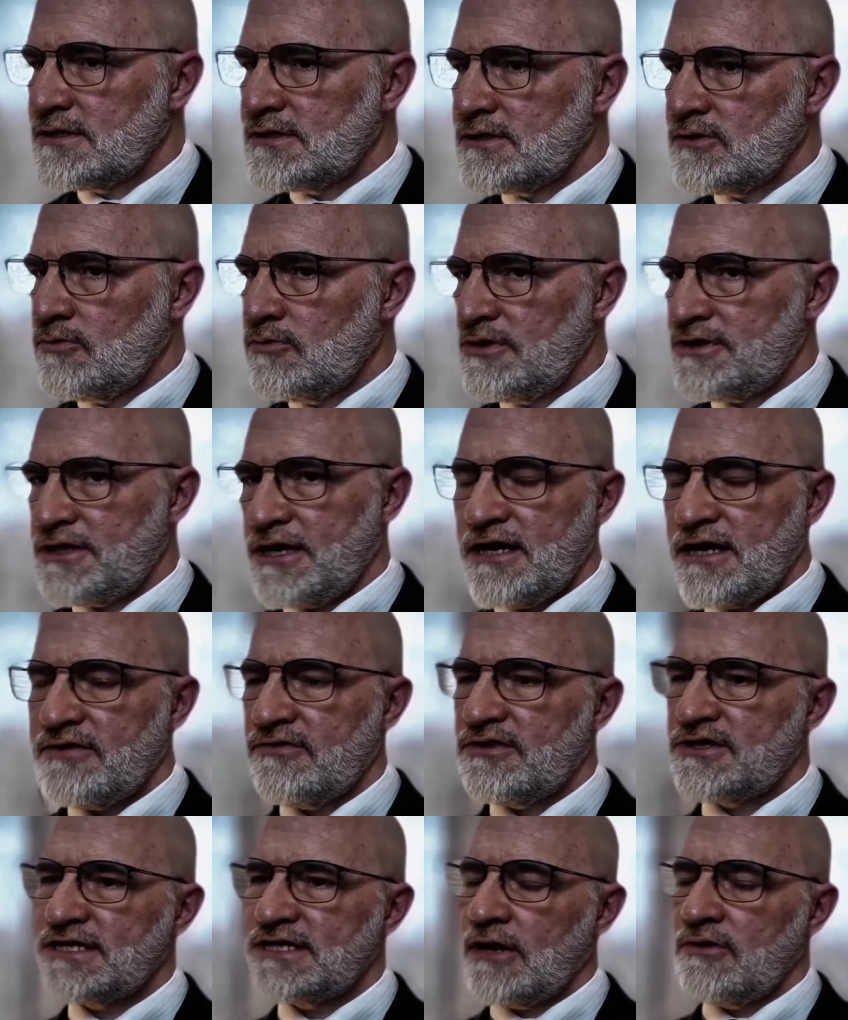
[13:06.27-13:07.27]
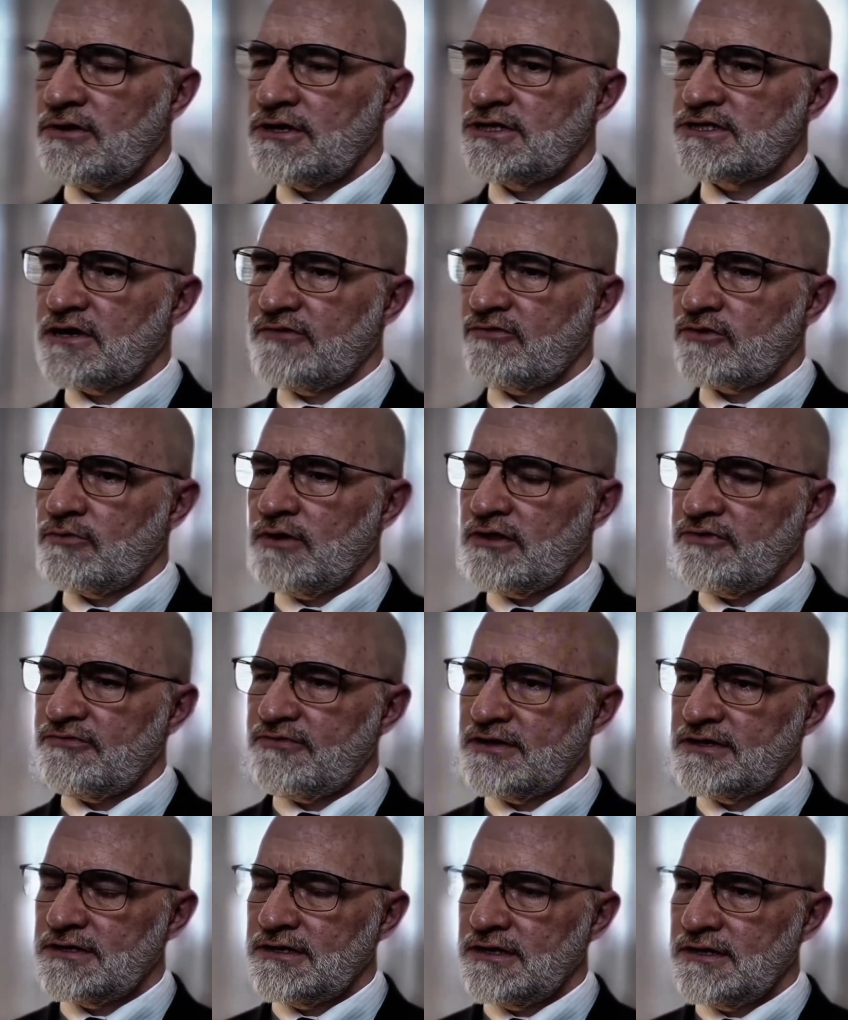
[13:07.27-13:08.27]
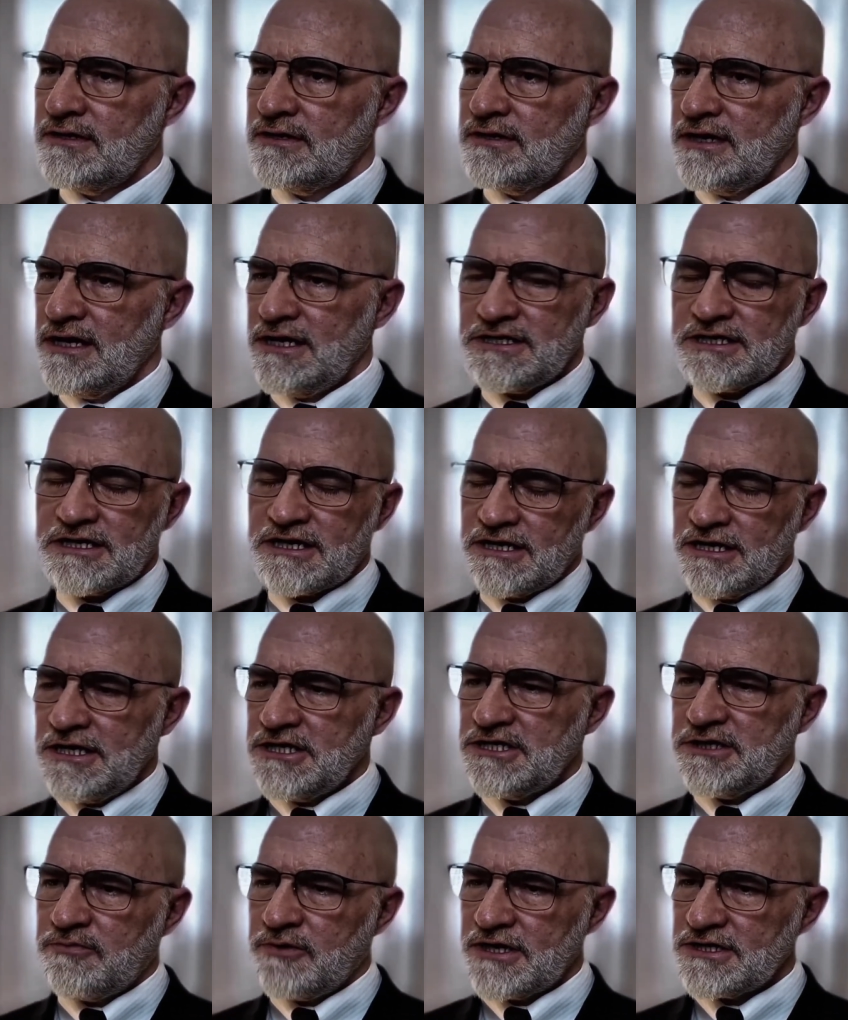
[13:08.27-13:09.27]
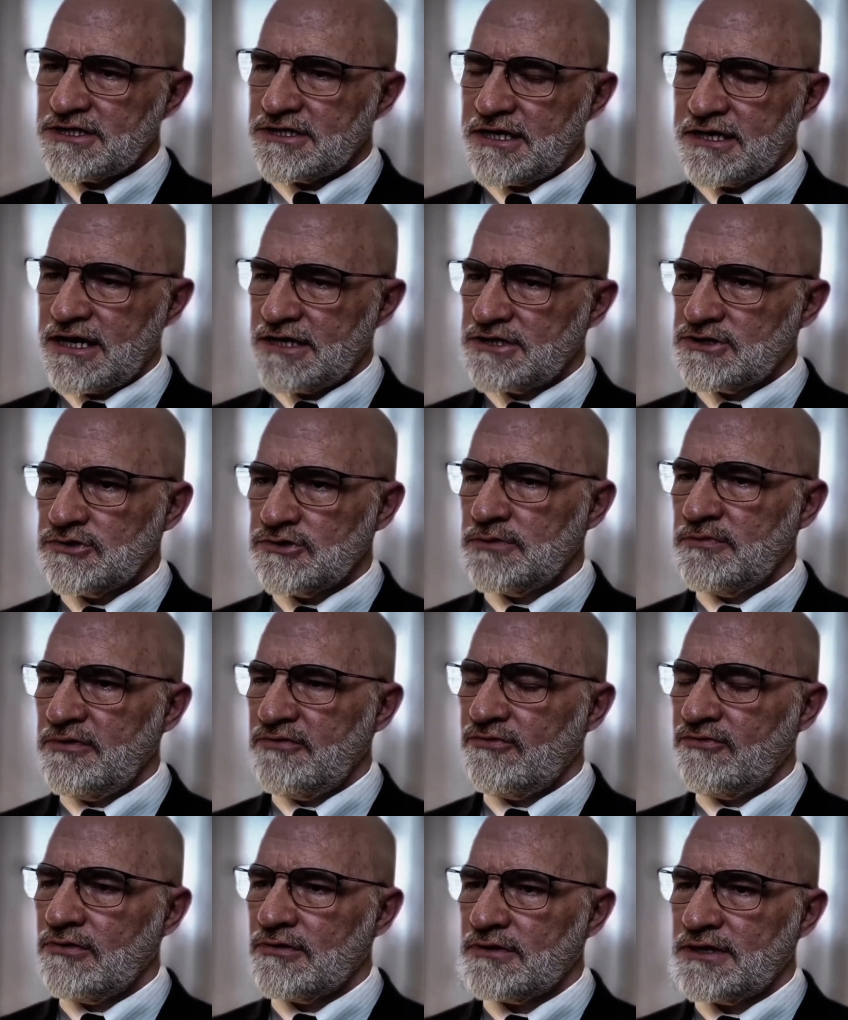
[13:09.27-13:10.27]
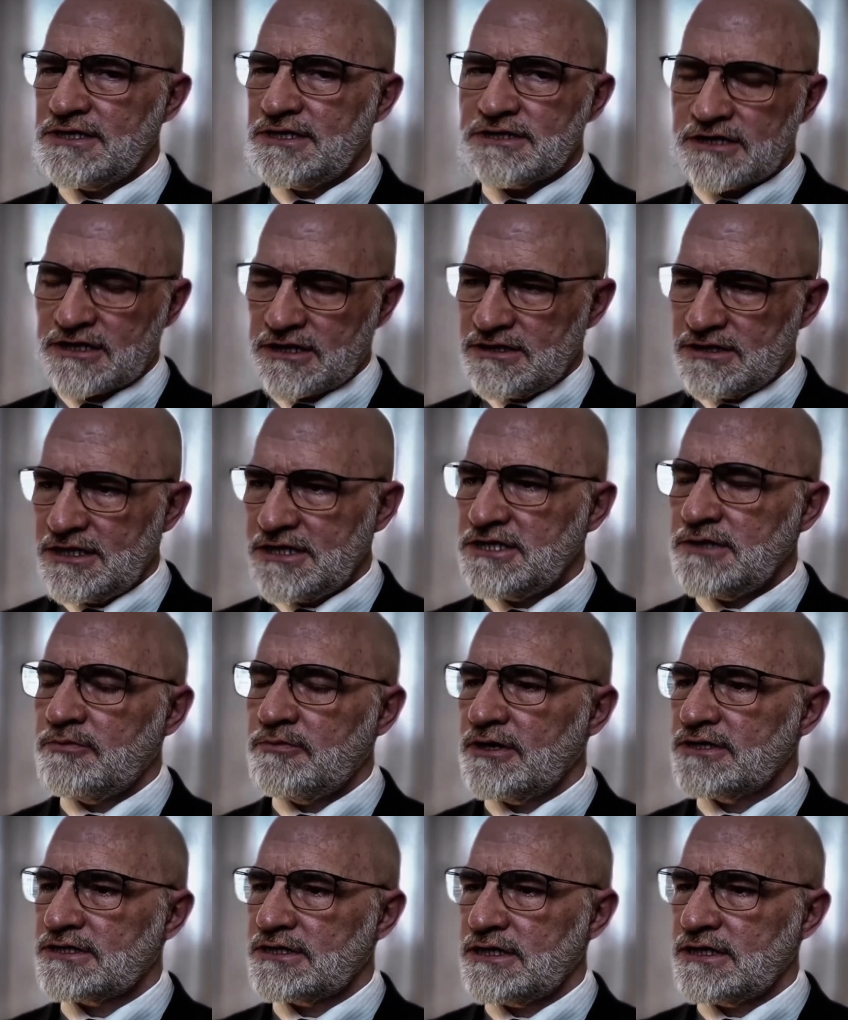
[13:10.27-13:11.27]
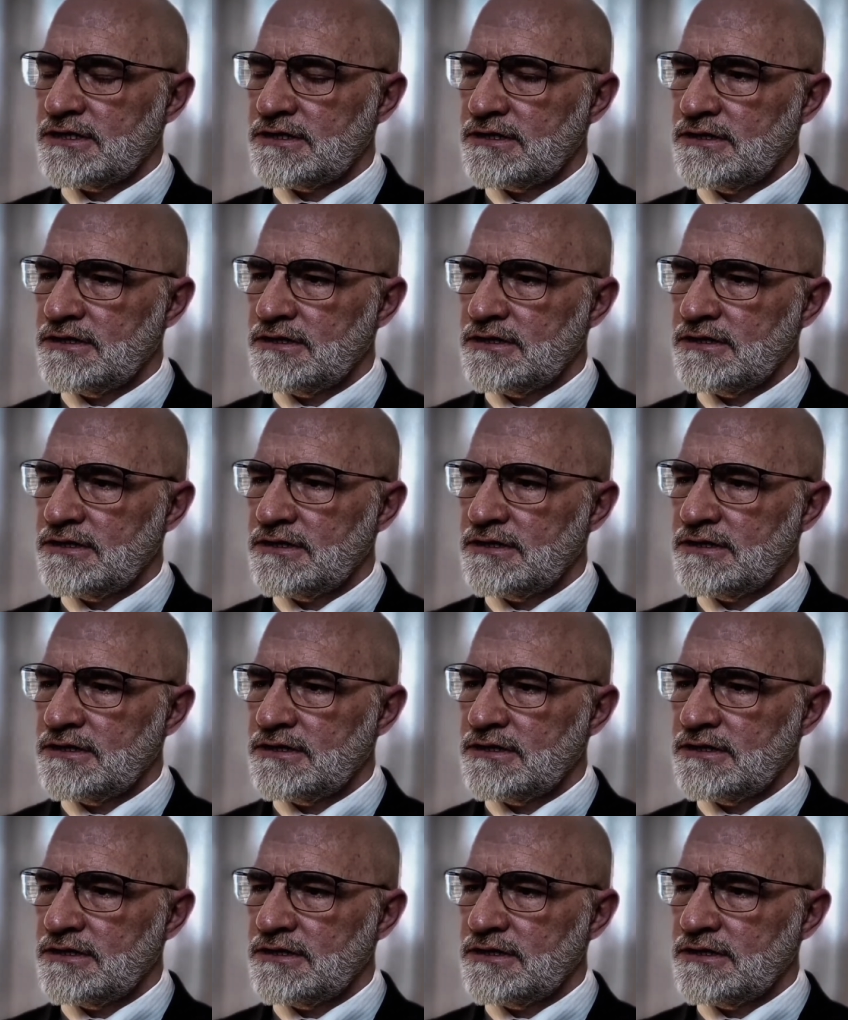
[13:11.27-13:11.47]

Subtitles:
with the head of the Saudi Sovereign Wealth Fund. He's a Khaliji president. I told you before, he's a Khaliji president.